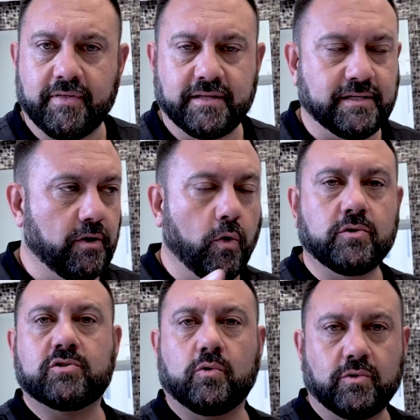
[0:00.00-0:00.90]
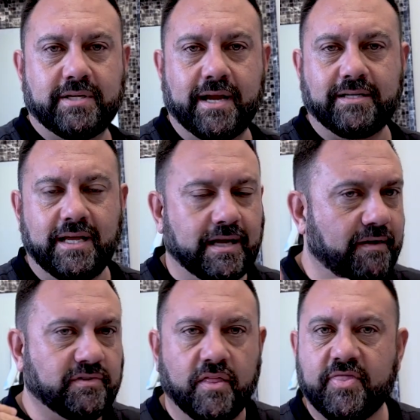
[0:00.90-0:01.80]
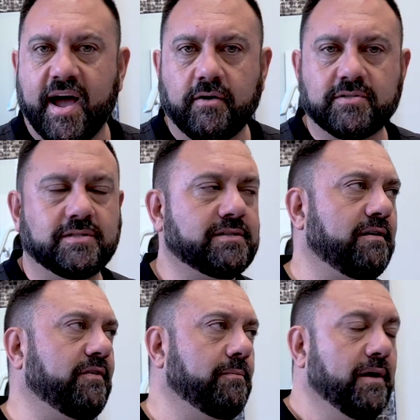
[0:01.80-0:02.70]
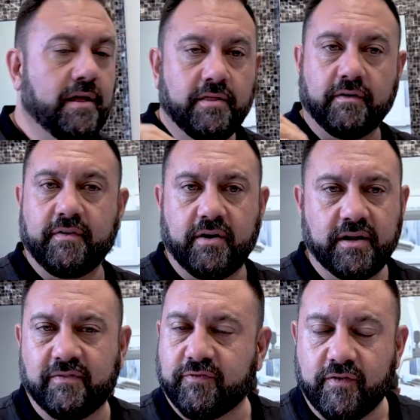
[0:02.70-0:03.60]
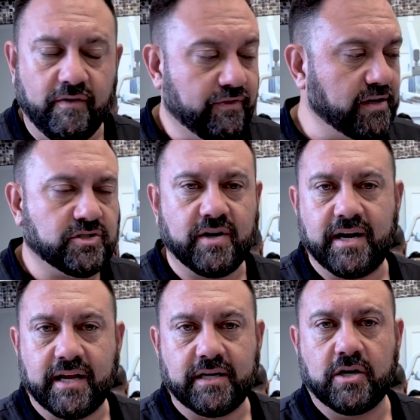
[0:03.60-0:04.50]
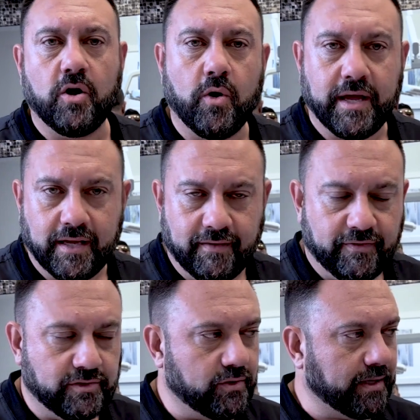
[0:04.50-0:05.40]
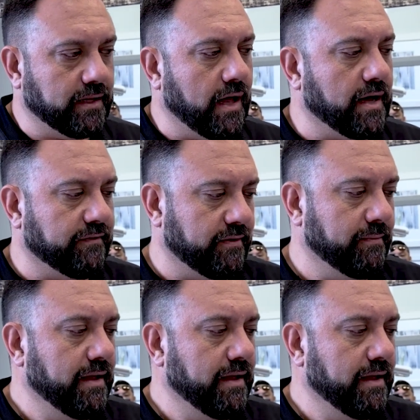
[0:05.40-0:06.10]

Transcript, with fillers: That's an old school technique. I've done thousands of them. They're very fr frustrating and annoying if you're doing a lot of them.